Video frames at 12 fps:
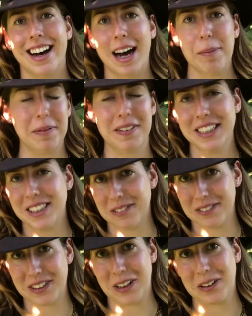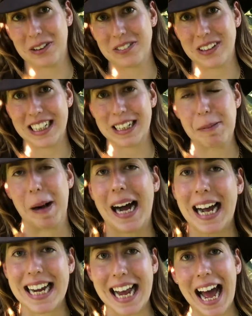a professional photographer, but
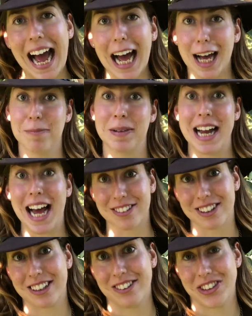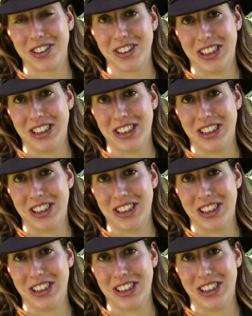I am an agricultural